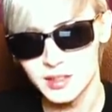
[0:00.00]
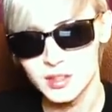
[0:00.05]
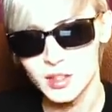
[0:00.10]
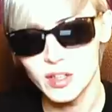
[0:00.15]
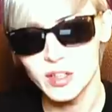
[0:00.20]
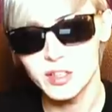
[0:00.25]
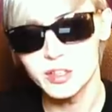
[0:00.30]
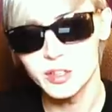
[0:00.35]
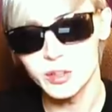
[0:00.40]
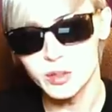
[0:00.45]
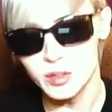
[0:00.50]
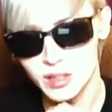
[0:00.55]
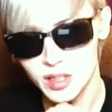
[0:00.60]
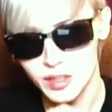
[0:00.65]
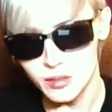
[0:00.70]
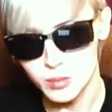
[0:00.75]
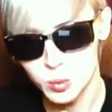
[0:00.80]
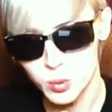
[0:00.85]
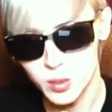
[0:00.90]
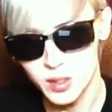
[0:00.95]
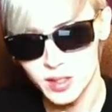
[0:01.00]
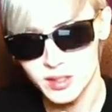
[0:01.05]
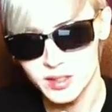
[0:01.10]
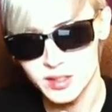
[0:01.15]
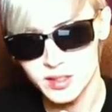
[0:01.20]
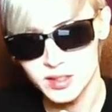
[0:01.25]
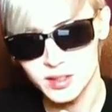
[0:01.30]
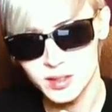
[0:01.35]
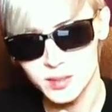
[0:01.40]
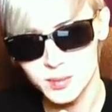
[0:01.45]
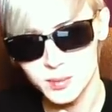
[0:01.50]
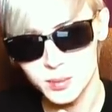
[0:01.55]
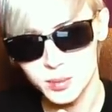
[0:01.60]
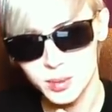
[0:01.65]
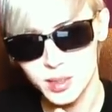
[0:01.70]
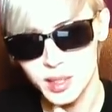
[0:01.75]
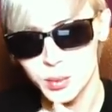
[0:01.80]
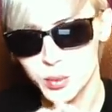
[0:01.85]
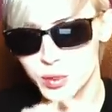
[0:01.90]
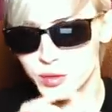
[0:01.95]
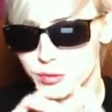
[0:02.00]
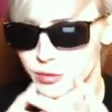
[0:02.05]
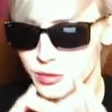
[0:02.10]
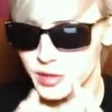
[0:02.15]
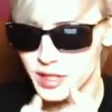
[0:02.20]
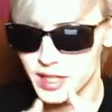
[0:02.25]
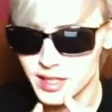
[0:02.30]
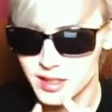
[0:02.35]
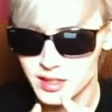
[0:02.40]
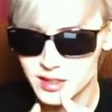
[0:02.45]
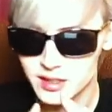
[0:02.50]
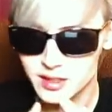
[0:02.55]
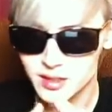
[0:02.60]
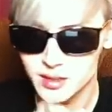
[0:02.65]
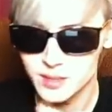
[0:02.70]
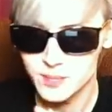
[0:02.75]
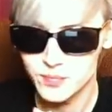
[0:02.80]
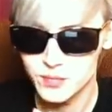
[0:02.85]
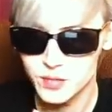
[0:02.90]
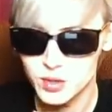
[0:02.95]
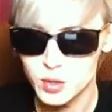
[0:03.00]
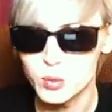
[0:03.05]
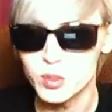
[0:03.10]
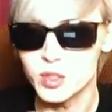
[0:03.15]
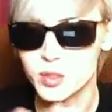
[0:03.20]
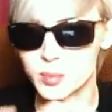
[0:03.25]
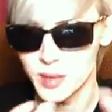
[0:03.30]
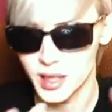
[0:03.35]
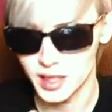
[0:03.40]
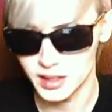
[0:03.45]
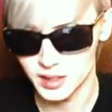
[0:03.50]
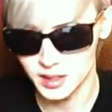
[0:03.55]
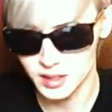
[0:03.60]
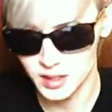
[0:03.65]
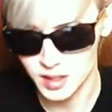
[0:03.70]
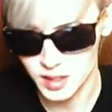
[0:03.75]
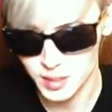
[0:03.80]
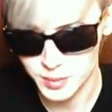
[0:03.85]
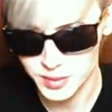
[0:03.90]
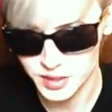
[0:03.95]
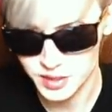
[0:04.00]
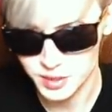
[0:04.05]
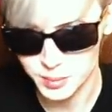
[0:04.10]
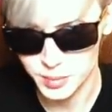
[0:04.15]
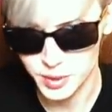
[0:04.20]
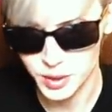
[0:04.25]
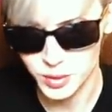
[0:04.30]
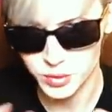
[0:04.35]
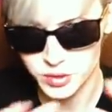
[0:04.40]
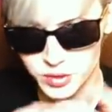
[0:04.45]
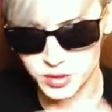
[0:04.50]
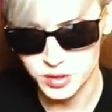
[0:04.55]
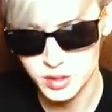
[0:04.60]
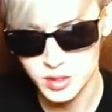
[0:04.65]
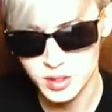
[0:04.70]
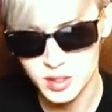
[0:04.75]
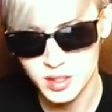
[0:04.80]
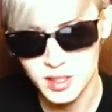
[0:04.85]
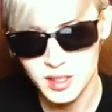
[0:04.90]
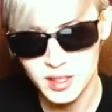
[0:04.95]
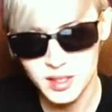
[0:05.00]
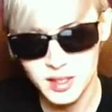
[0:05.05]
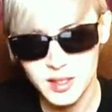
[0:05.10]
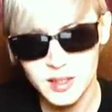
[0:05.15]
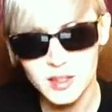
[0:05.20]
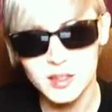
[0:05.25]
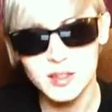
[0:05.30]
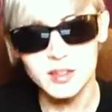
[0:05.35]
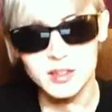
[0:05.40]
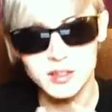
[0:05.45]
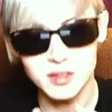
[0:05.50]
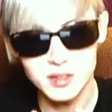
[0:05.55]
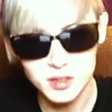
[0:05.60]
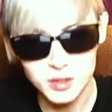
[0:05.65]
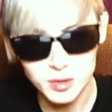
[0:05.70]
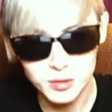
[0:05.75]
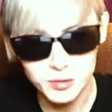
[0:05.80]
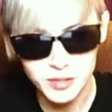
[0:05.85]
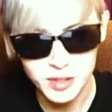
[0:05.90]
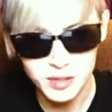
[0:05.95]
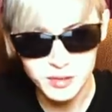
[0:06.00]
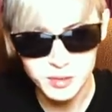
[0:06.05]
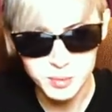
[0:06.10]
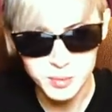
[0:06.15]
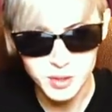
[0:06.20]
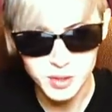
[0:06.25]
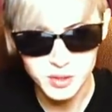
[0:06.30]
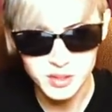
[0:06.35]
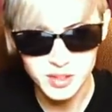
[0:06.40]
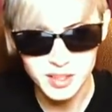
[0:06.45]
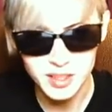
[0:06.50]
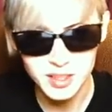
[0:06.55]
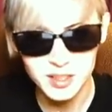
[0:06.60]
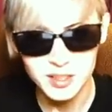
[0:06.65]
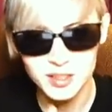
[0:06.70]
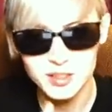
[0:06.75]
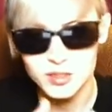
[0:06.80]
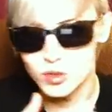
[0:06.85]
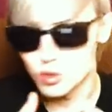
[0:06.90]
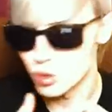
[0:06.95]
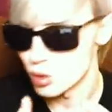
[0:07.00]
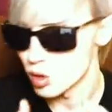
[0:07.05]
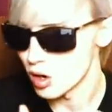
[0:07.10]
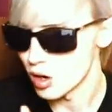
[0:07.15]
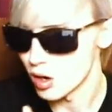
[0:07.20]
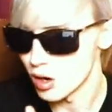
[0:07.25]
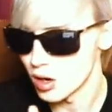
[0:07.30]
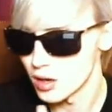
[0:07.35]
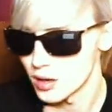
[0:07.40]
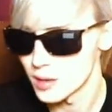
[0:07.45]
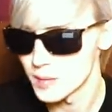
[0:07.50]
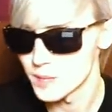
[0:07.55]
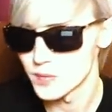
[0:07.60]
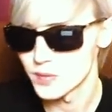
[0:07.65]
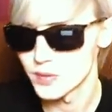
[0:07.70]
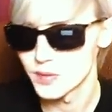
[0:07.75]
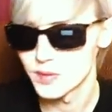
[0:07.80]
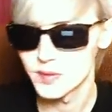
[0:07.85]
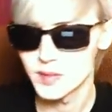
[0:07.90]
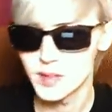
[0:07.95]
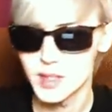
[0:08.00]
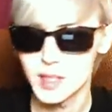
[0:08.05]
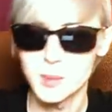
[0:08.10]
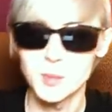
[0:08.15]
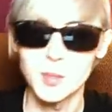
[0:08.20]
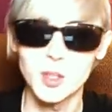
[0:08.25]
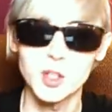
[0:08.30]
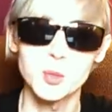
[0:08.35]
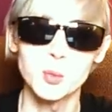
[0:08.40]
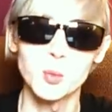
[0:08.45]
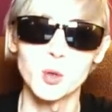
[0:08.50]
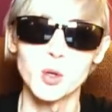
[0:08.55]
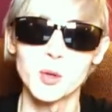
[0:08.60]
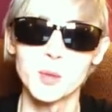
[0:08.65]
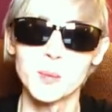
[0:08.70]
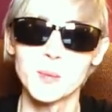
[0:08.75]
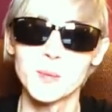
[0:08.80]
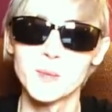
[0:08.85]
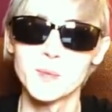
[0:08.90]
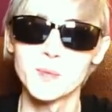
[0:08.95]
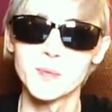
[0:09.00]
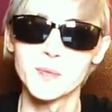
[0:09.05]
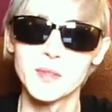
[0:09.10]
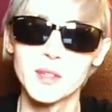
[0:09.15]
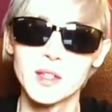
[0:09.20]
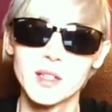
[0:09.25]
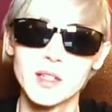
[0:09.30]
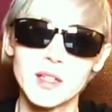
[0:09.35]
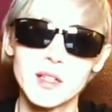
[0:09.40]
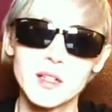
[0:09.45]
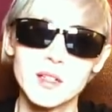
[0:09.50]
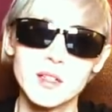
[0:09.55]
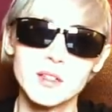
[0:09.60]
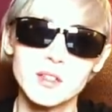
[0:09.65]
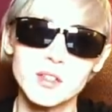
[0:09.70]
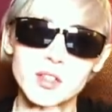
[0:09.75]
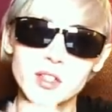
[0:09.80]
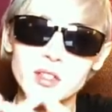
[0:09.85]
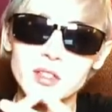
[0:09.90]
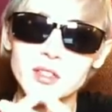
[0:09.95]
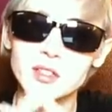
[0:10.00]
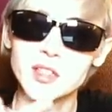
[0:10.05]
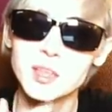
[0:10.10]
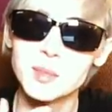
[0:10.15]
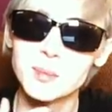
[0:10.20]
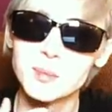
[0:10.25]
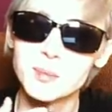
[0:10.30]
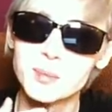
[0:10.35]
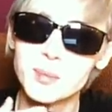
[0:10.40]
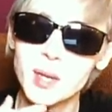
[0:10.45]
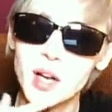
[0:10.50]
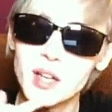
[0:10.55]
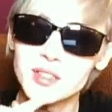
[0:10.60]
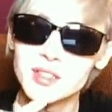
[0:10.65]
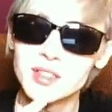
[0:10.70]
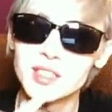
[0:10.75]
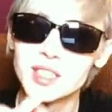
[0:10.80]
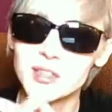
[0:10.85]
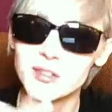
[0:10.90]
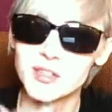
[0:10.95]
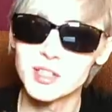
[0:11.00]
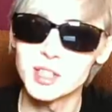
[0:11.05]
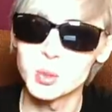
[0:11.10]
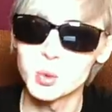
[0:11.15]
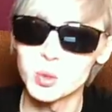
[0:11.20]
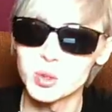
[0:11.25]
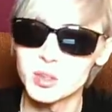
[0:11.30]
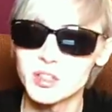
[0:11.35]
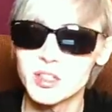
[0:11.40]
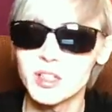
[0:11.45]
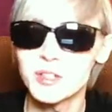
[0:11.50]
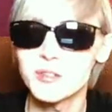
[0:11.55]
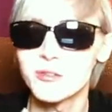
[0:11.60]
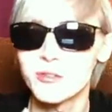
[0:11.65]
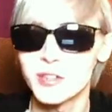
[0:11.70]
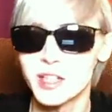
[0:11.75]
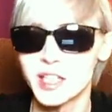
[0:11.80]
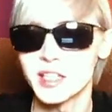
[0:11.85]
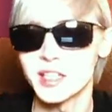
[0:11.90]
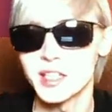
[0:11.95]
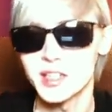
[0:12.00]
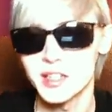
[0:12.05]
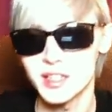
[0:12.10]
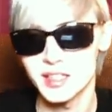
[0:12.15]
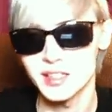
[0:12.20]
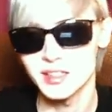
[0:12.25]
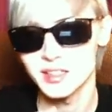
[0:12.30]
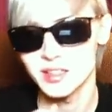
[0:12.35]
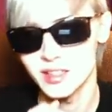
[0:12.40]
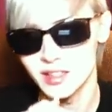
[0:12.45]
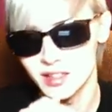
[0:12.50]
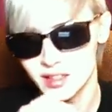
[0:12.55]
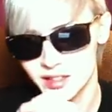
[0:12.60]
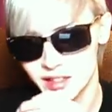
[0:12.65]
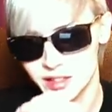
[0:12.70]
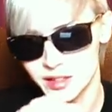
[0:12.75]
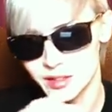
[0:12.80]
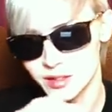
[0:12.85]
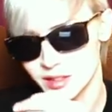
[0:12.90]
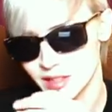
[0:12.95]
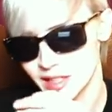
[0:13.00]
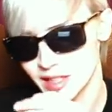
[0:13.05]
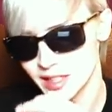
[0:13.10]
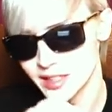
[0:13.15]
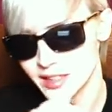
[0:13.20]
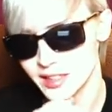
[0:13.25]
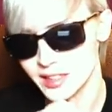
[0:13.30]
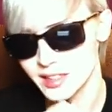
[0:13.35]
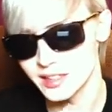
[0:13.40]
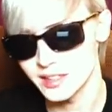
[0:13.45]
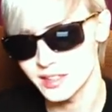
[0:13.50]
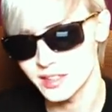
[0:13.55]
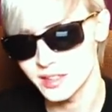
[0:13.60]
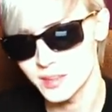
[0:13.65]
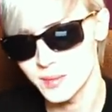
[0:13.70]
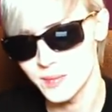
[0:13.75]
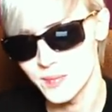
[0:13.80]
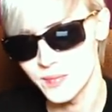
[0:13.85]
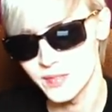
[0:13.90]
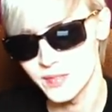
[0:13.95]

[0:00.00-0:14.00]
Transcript: Talk to your loved ones, play with friends, respecting the limits imposed. Listen to your favorite music, draw, and much more. Certainly, positivity will not fail in these little ideas.